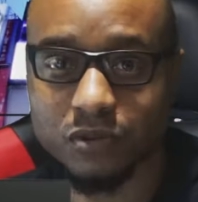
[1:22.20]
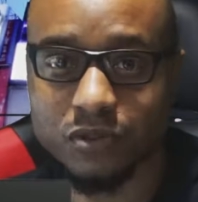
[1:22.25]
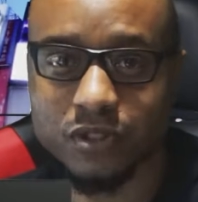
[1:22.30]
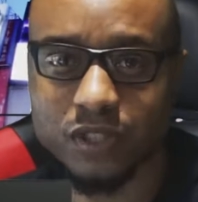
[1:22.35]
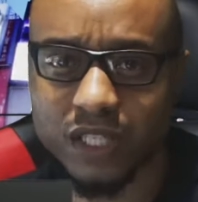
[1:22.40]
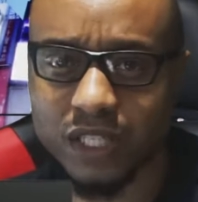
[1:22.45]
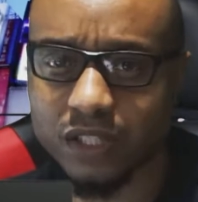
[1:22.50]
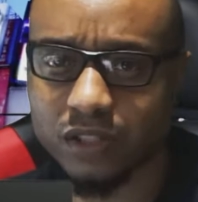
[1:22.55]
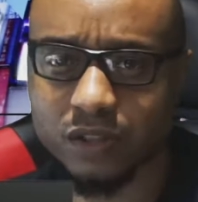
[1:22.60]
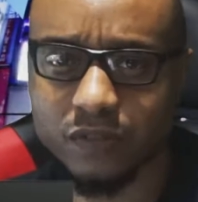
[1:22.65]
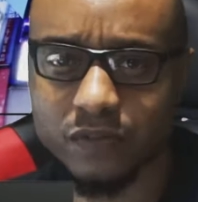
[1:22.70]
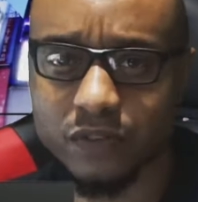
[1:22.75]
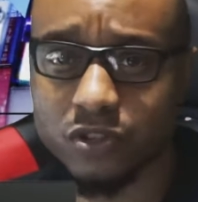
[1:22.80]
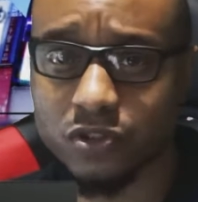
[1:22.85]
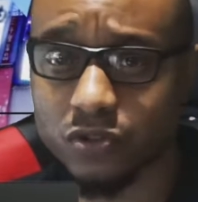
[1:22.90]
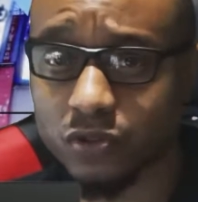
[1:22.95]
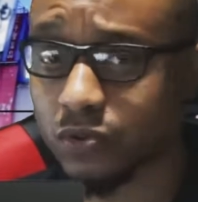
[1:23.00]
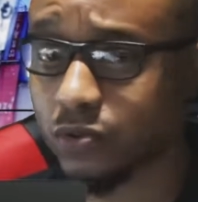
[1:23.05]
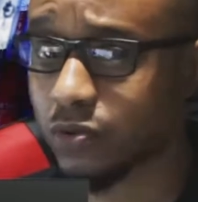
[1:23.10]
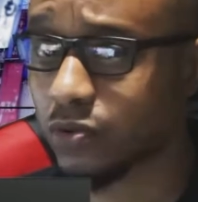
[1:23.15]
using any of
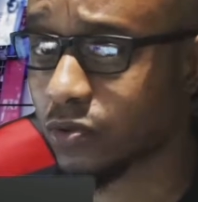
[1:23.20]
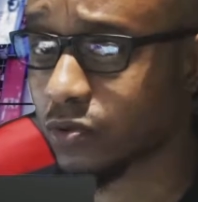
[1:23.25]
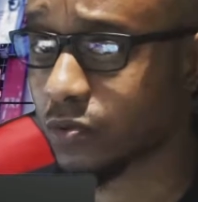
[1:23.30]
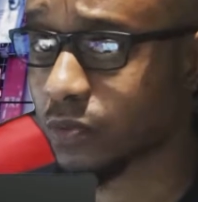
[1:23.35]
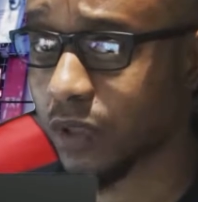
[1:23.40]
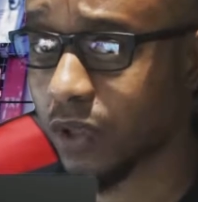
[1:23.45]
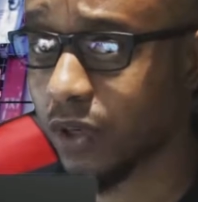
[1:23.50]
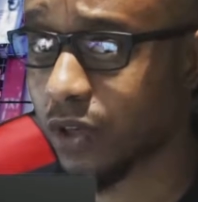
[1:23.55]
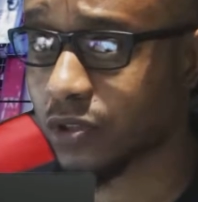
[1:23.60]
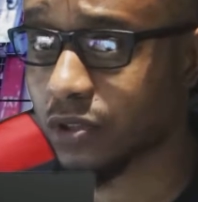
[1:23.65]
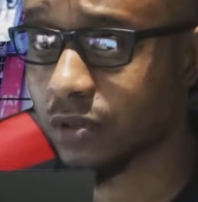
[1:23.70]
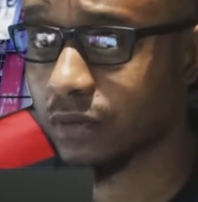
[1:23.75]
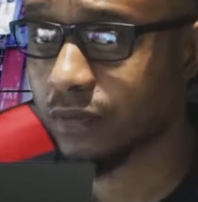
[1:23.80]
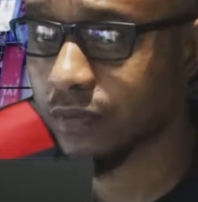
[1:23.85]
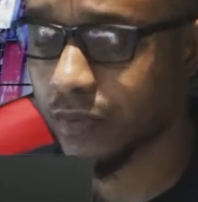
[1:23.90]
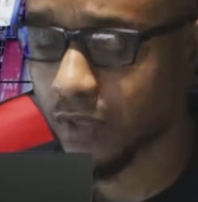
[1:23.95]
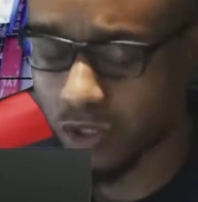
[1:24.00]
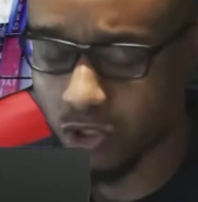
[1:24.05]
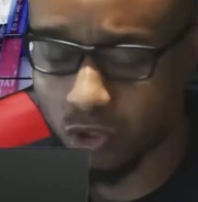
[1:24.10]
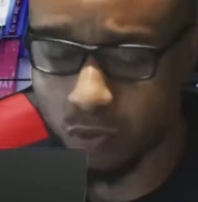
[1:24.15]
these tools would be
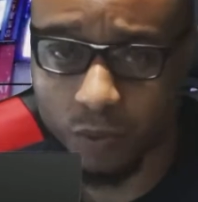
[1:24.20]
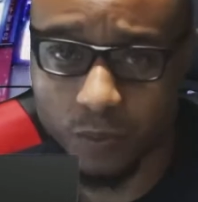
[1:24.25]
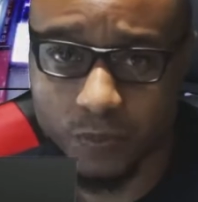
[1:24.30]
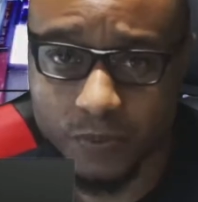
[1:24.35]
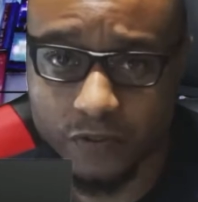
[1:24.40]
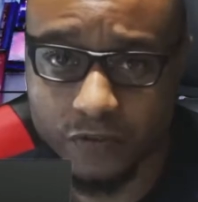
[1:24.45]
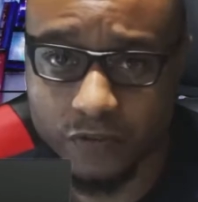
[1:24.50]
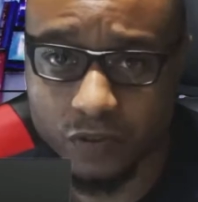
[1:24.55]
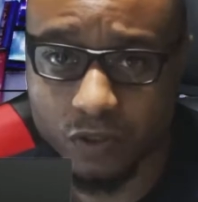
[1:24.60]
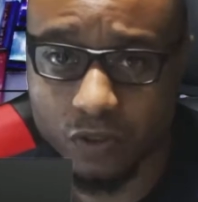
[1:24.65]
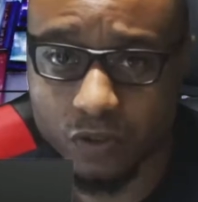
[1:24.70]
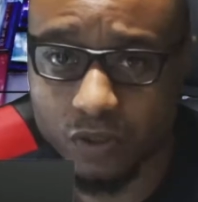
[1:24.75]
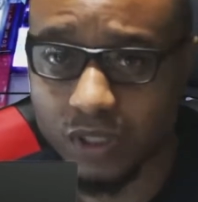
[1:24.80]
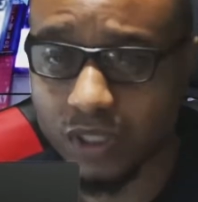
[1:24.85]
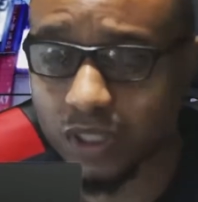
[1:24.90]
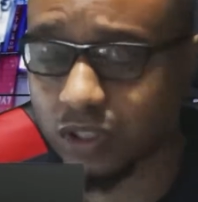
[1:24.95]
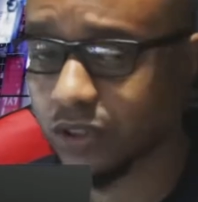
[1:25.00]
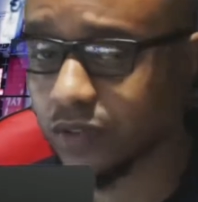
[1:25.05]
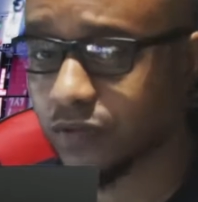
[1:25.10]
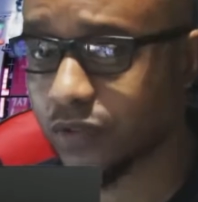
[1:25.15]
awesome to prepare for a
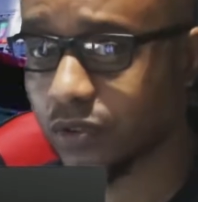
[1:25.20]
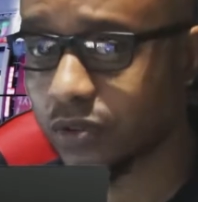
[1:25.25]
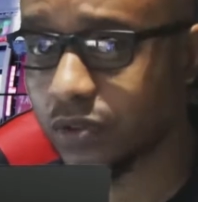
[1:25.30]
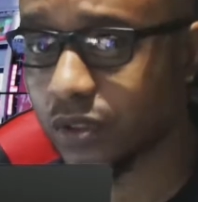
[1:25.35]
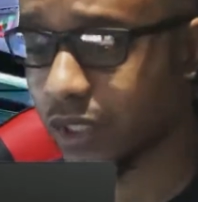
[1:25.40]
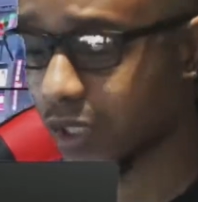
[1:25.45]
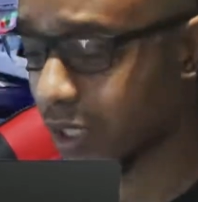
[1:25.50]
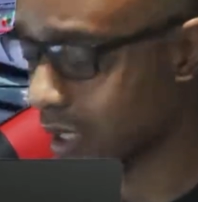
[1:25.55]
coding interview.